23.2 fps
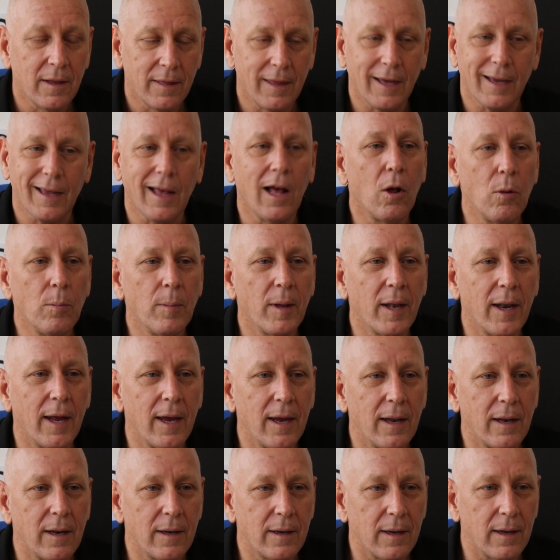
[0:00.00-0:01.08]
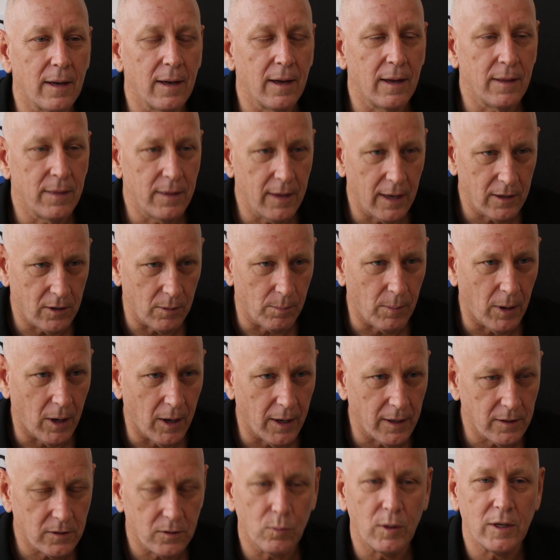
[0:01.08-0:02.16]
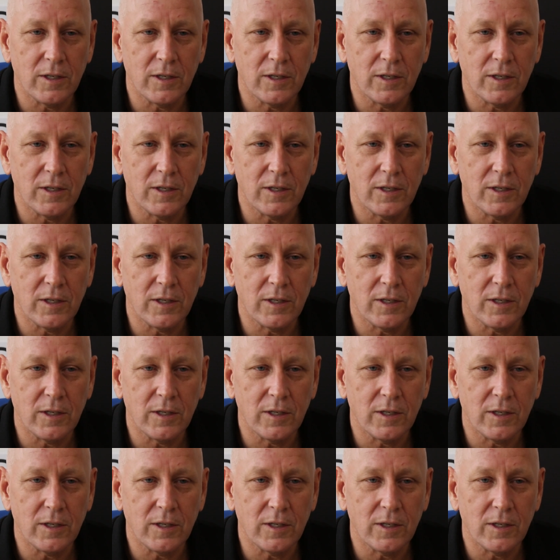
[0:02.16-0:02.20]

that culminated in their demise.